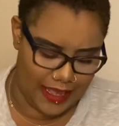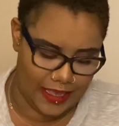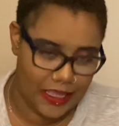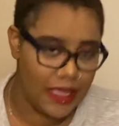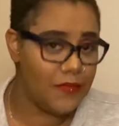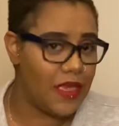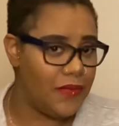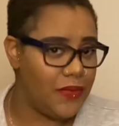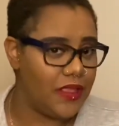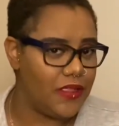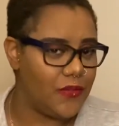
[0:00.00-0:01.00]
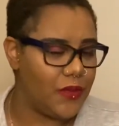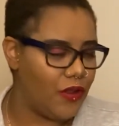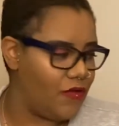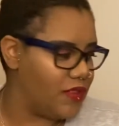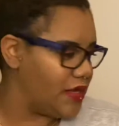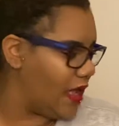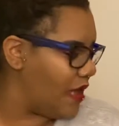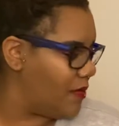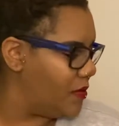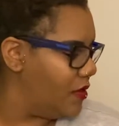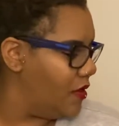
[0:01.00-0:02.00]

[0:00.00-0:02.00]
It may be a little bit over the top,